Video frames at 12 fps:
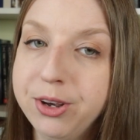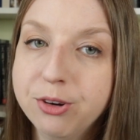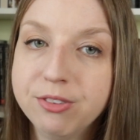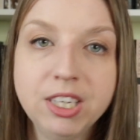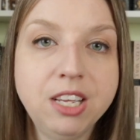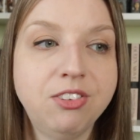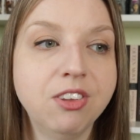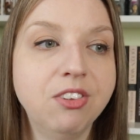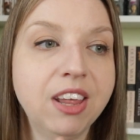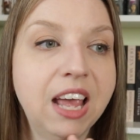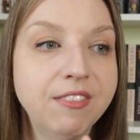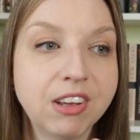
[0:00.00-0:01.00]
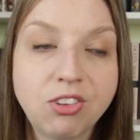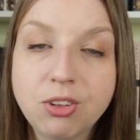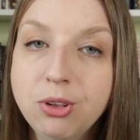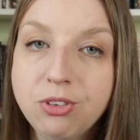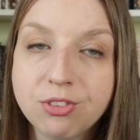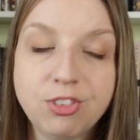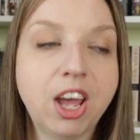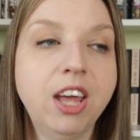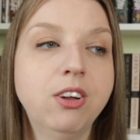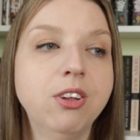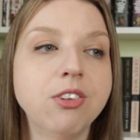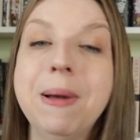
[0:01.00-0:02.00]
new releases, they have exclusive
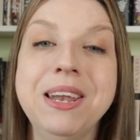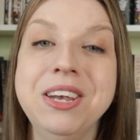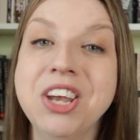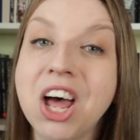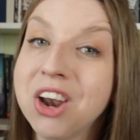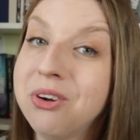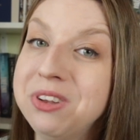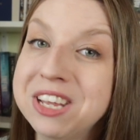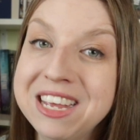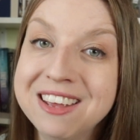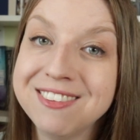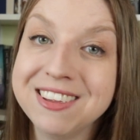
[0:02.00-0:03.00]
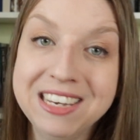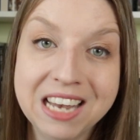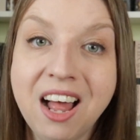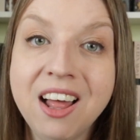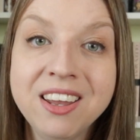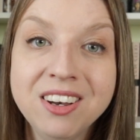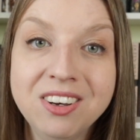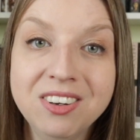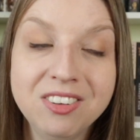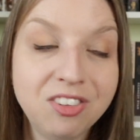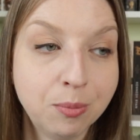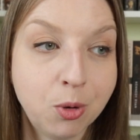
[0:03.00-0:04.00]
titles, but not only is it not
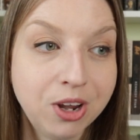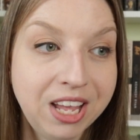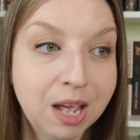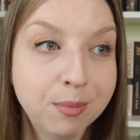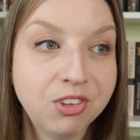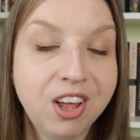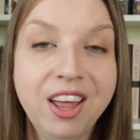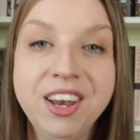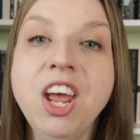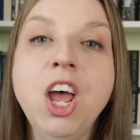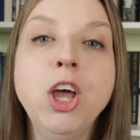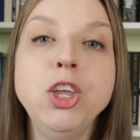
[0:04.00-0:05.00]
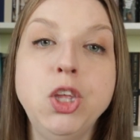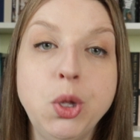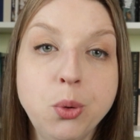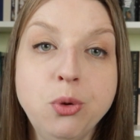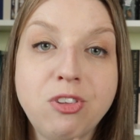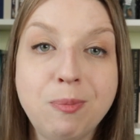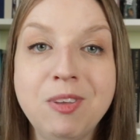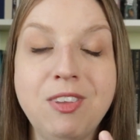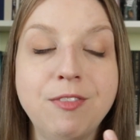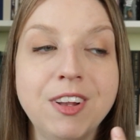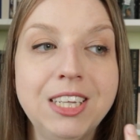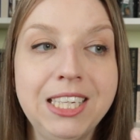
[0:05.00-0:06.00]
supporting Amazon, you
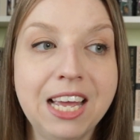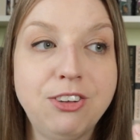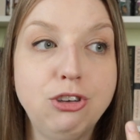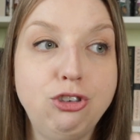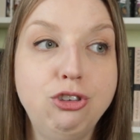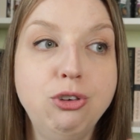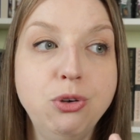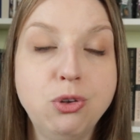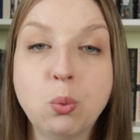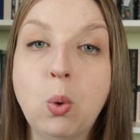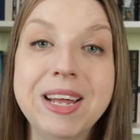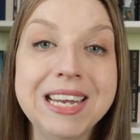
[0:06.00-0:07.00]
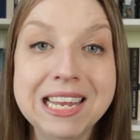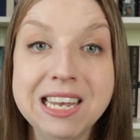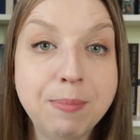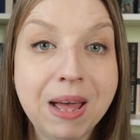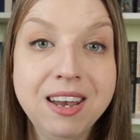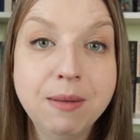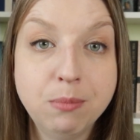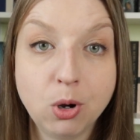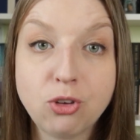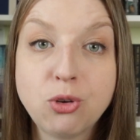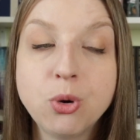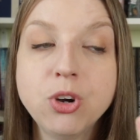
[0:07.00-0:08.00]
specifically get to choose what independent
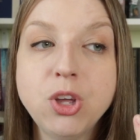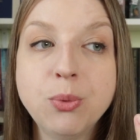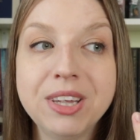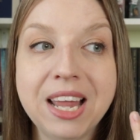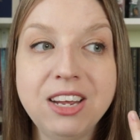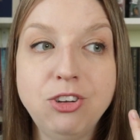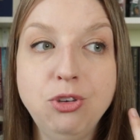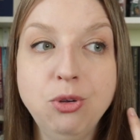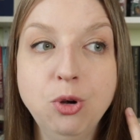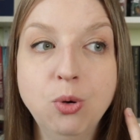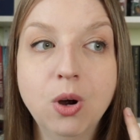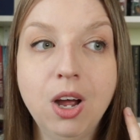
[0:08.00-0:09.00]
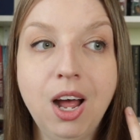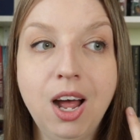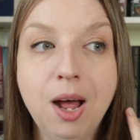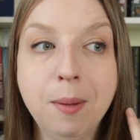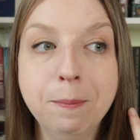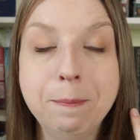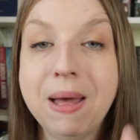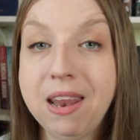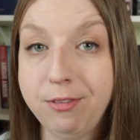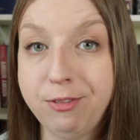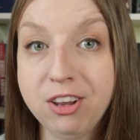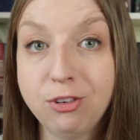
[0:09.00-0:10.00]
bookstore you would like to um,
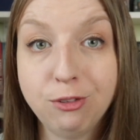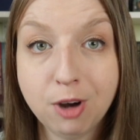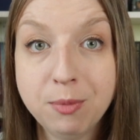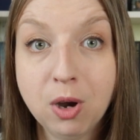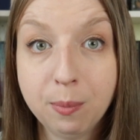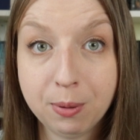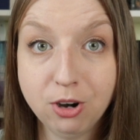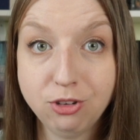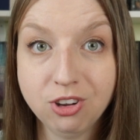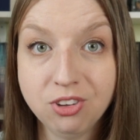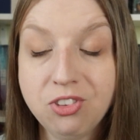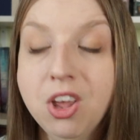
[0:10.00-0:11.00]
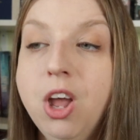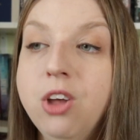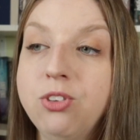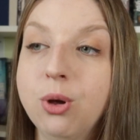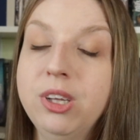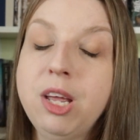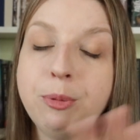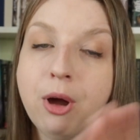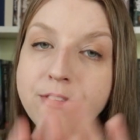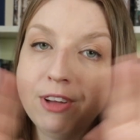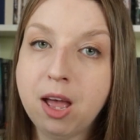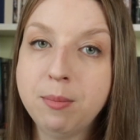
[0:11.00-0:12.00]
benefit from your purchase. So
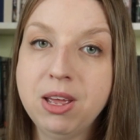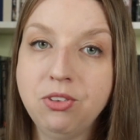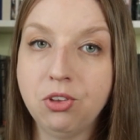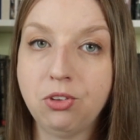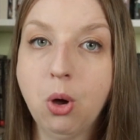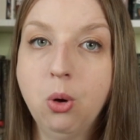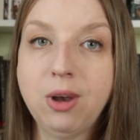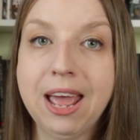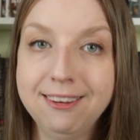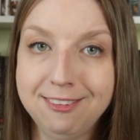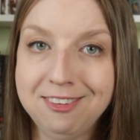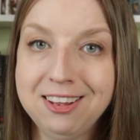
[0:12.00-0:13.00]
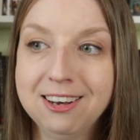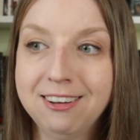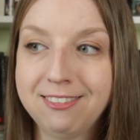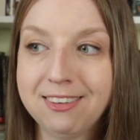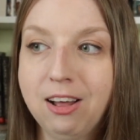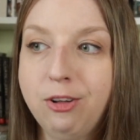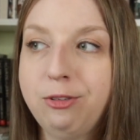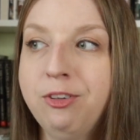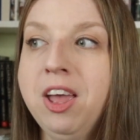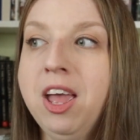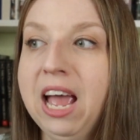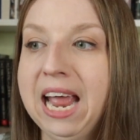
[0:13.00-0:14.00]
Libro.fm is its own entity in itself,
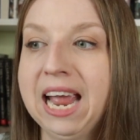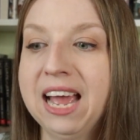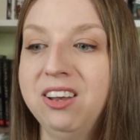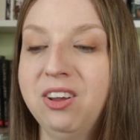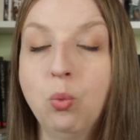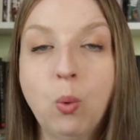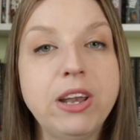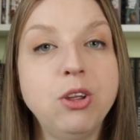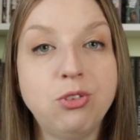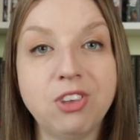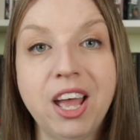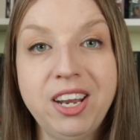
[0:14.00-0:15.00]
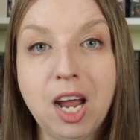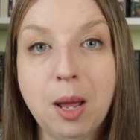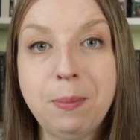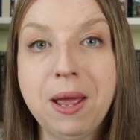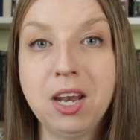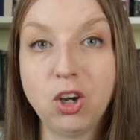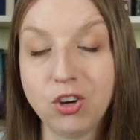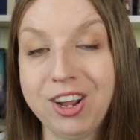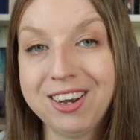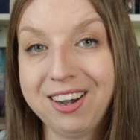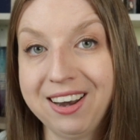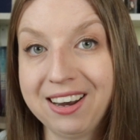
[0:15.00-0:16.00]
and when you sign up and
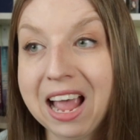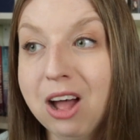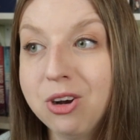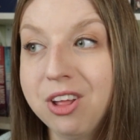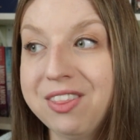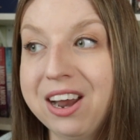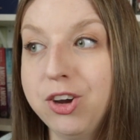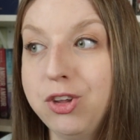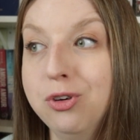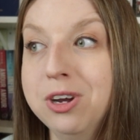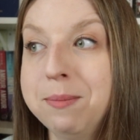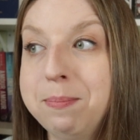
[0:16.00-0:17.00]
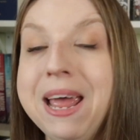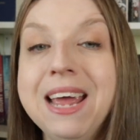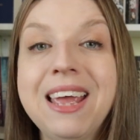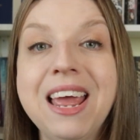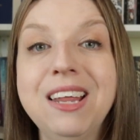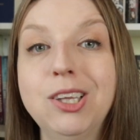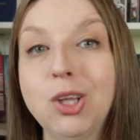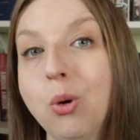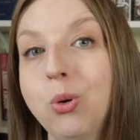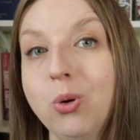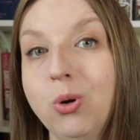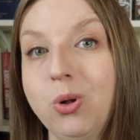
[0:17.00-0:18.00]
create an account on there, you can pick a
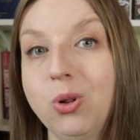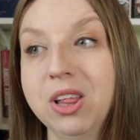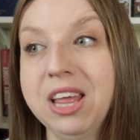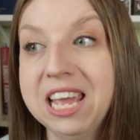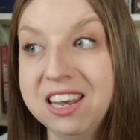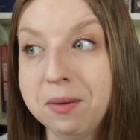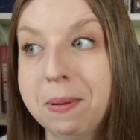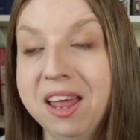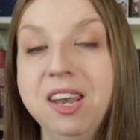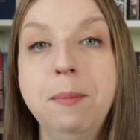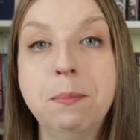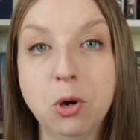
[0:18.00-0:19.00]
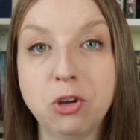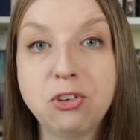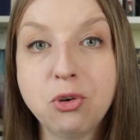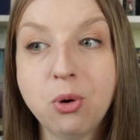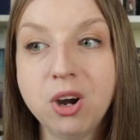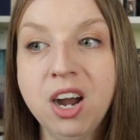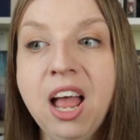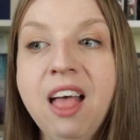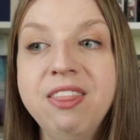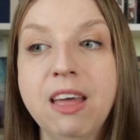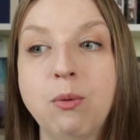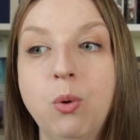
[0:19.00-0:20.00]
local independent bookstore
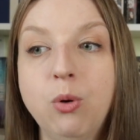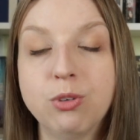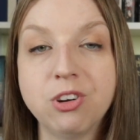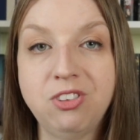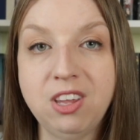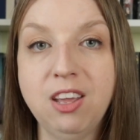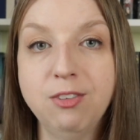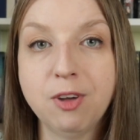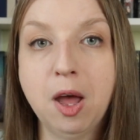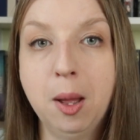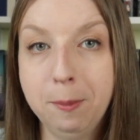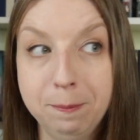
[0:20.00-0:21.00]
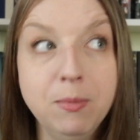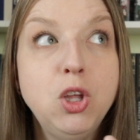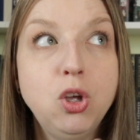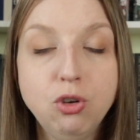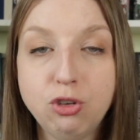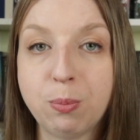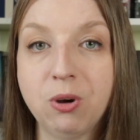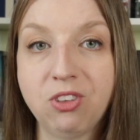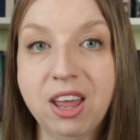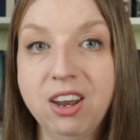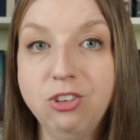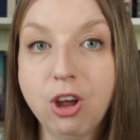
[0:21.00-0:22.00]
that will receive a huge
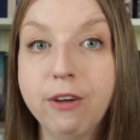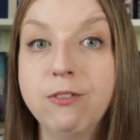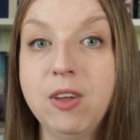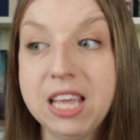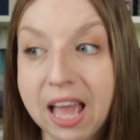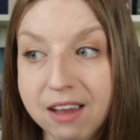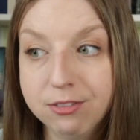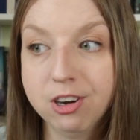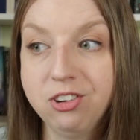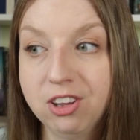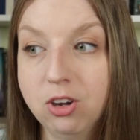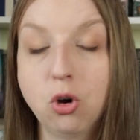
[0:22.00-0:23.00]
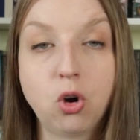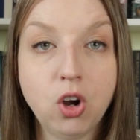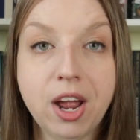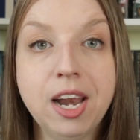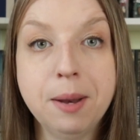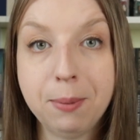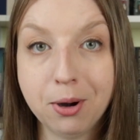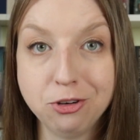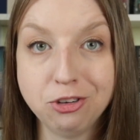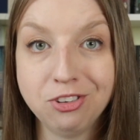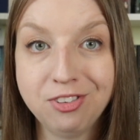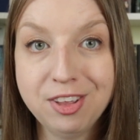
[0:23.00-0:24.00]
percentage of every single credit
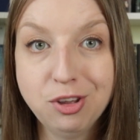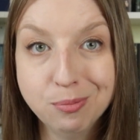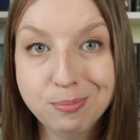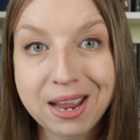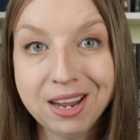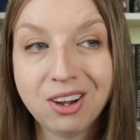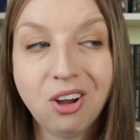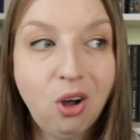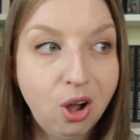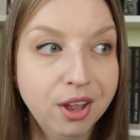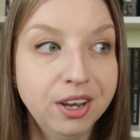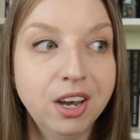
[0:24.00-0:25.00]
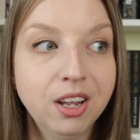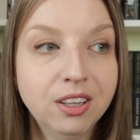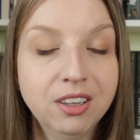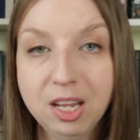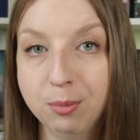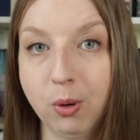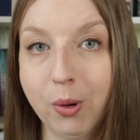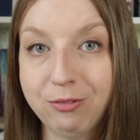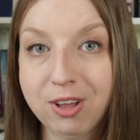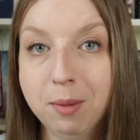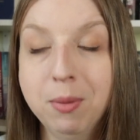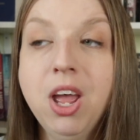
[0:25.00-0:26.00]
purchase that you make on
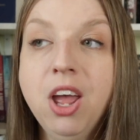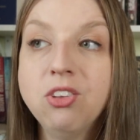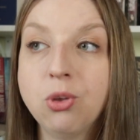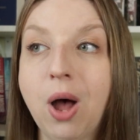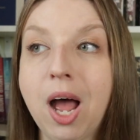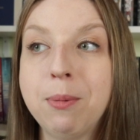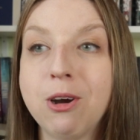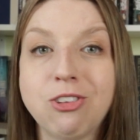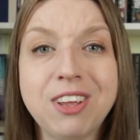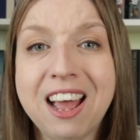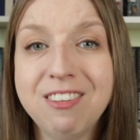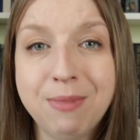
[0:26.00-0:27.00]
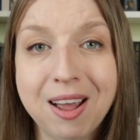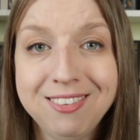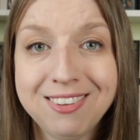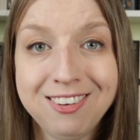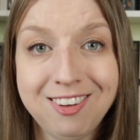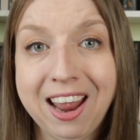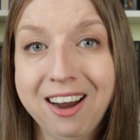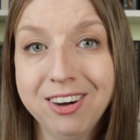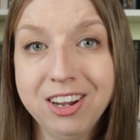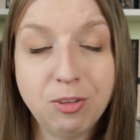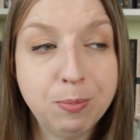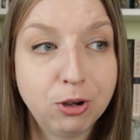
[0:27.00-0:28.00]
Libro.fm. So I personally have mine set to
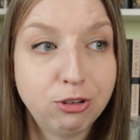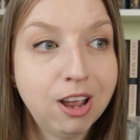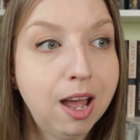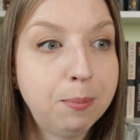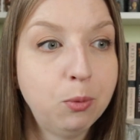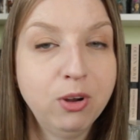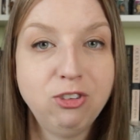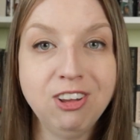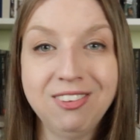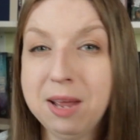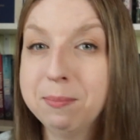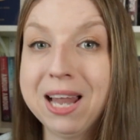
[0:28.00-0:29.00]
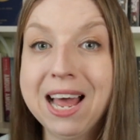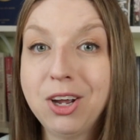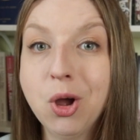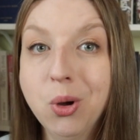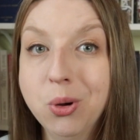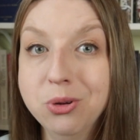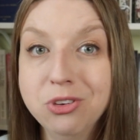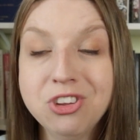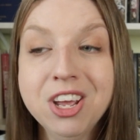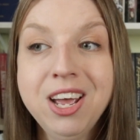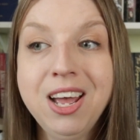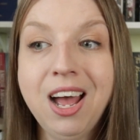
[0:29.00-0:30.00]
Harriet's Bookshop, which is a black owned
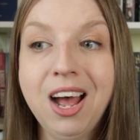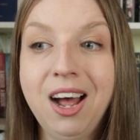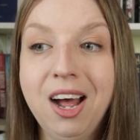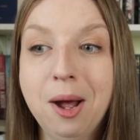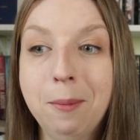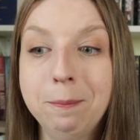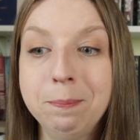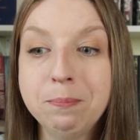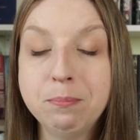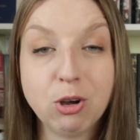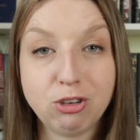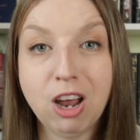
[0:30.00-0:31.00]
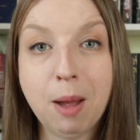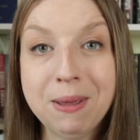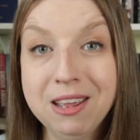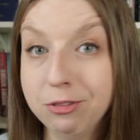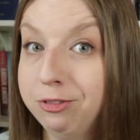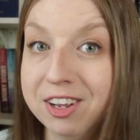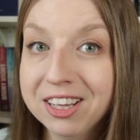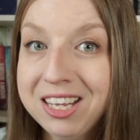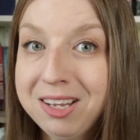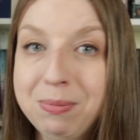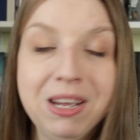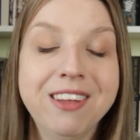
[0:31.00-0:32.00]
um, bookshop in
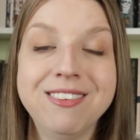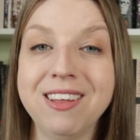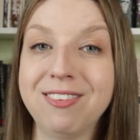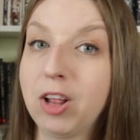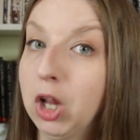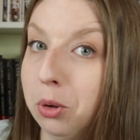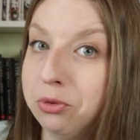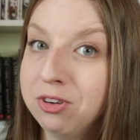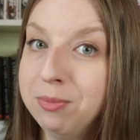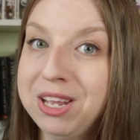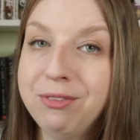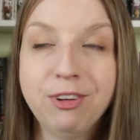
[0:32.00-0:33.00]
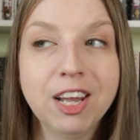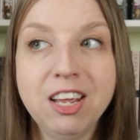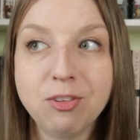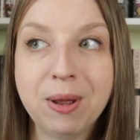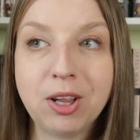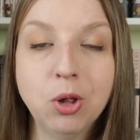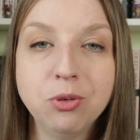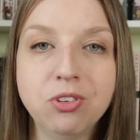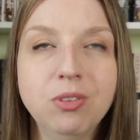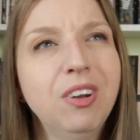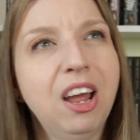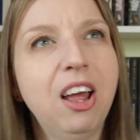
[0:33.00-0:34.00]
Philly because that's close to me. Philly is my close.
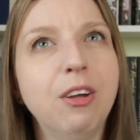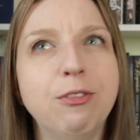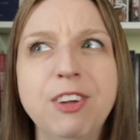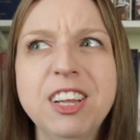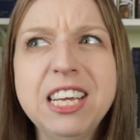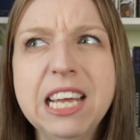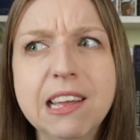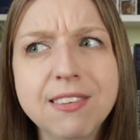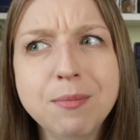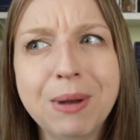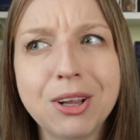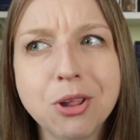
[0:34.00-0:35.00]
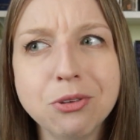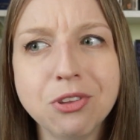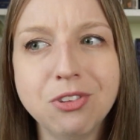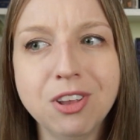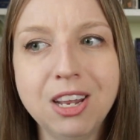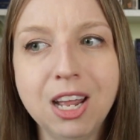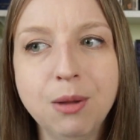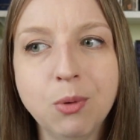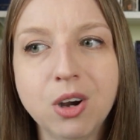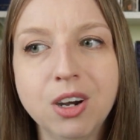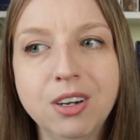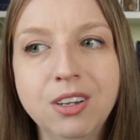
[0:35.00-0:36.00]
Uh, Philly isn't my closest city
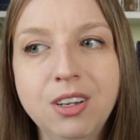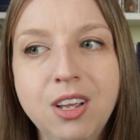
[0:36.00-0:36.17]
anymore.